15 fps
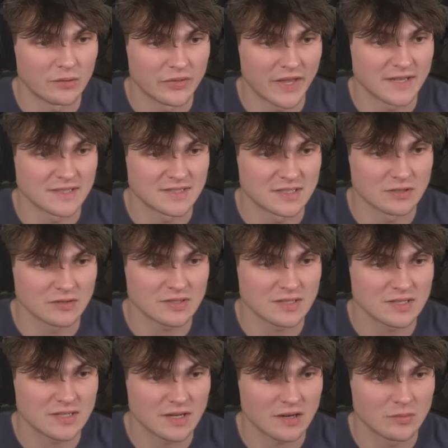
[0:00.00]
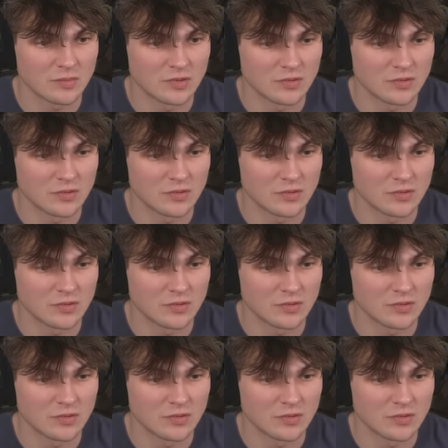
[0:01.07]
that is seriously terrible.